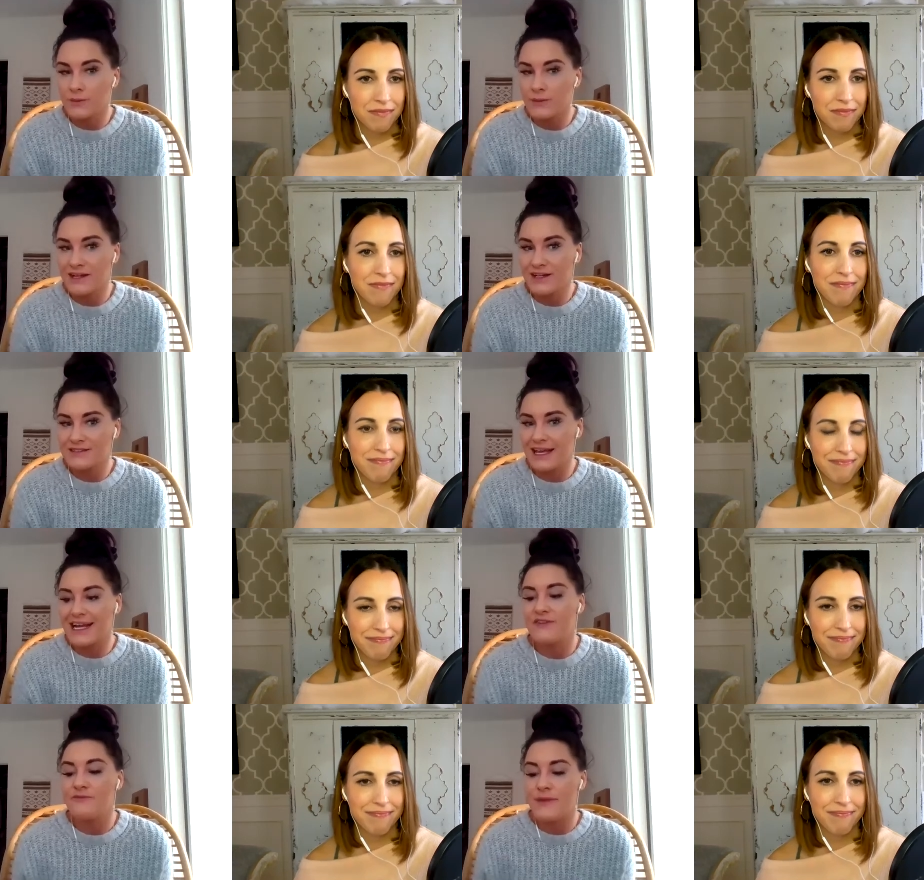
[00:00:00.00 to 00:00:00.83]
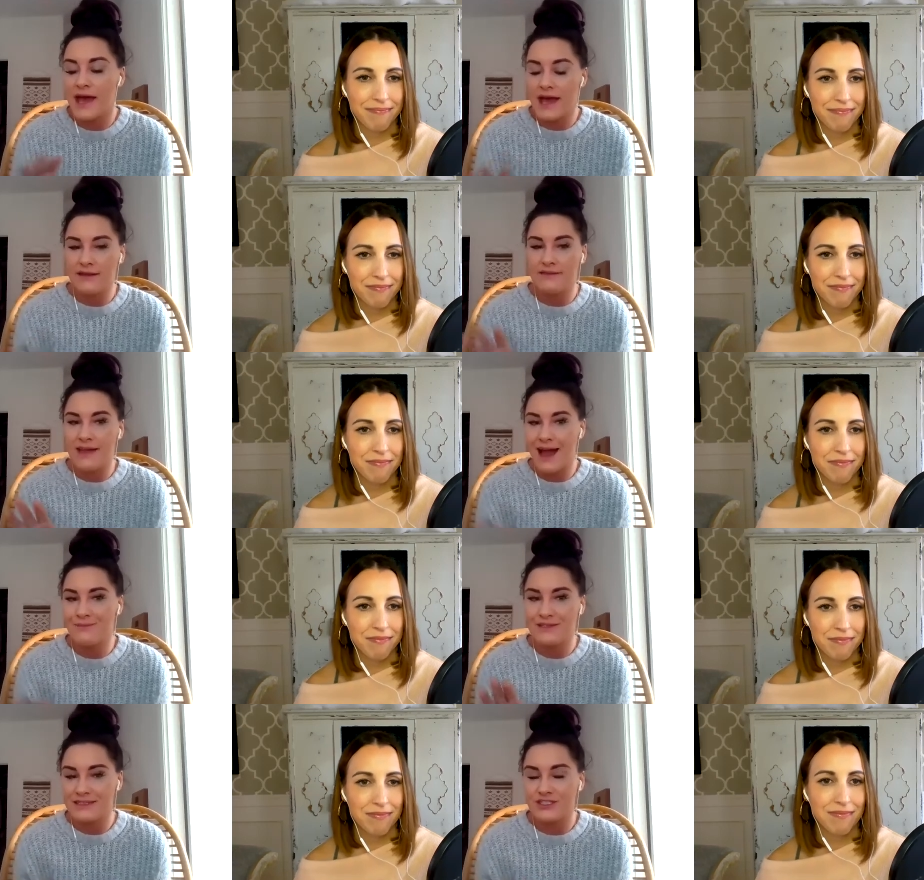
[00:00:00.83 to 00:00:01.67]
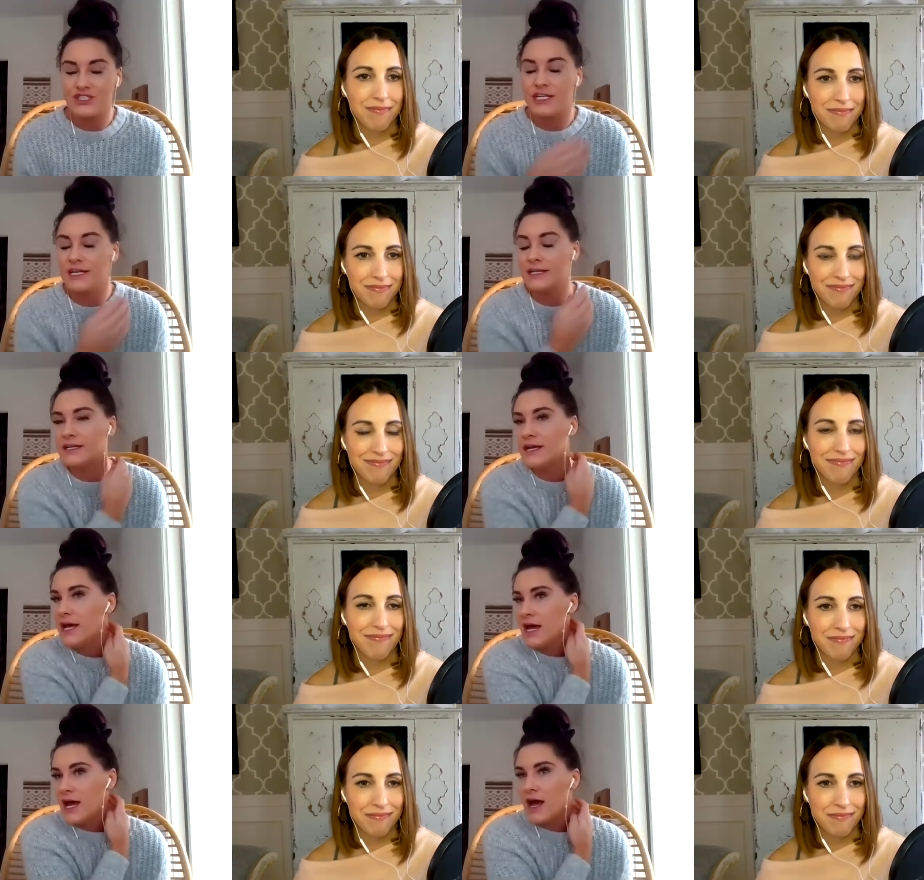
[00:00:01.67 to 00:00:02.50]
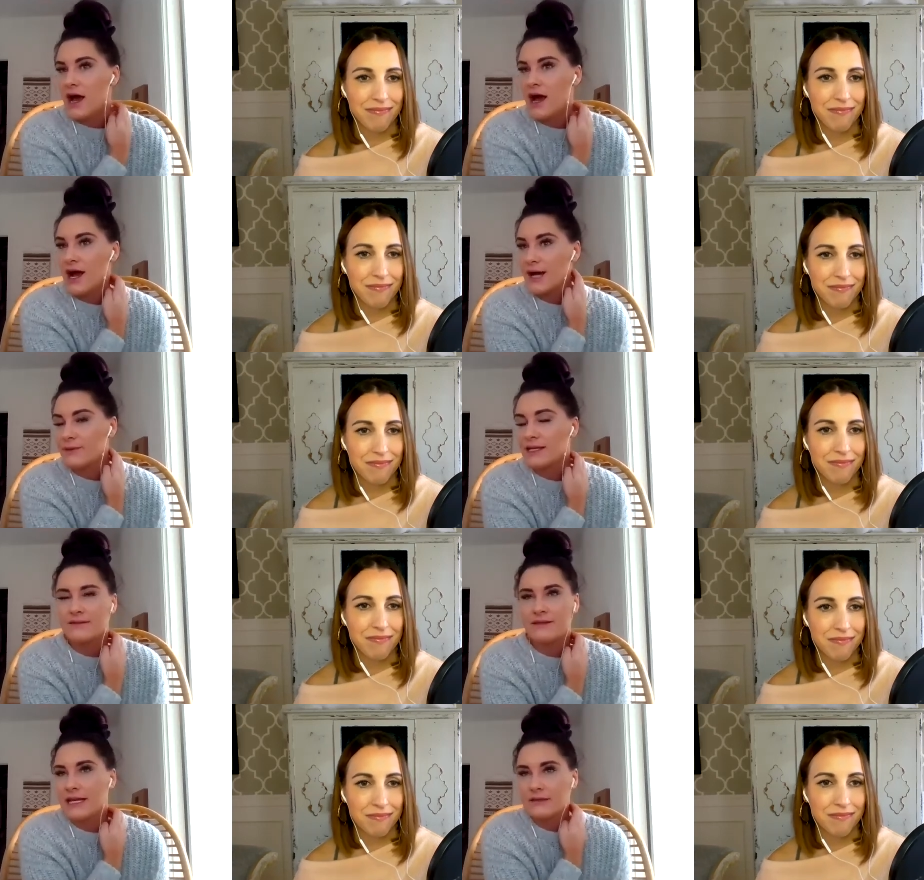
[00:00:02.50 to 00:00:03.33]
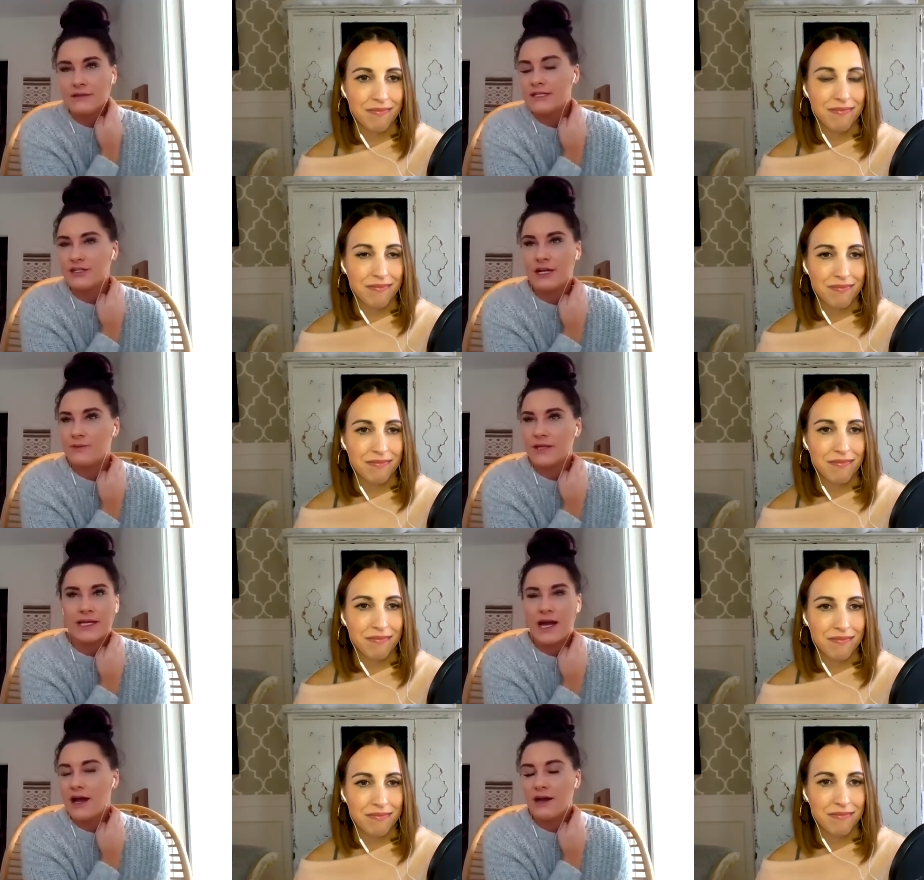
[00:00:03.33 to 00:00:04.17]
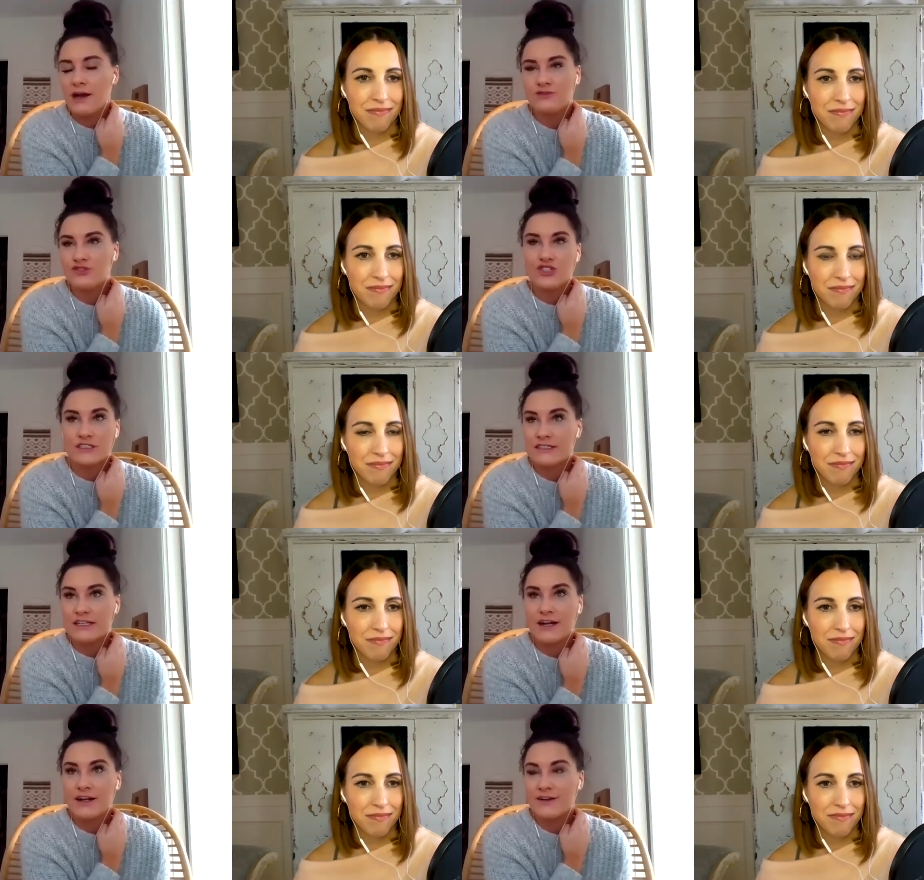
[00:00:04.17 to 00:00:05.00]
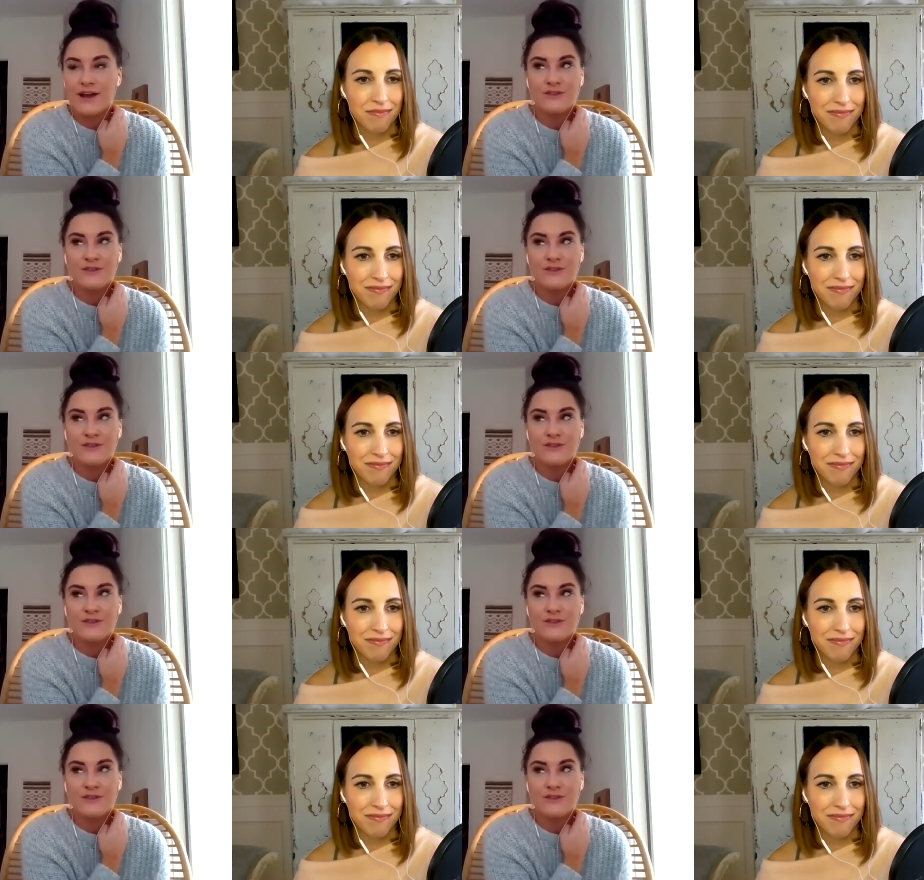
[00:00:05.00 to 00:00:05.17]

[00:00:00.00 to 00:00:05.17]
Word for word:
Speaker 1: because, like, I've been in that position um, like like literally, I'll be like, oh, I was just there.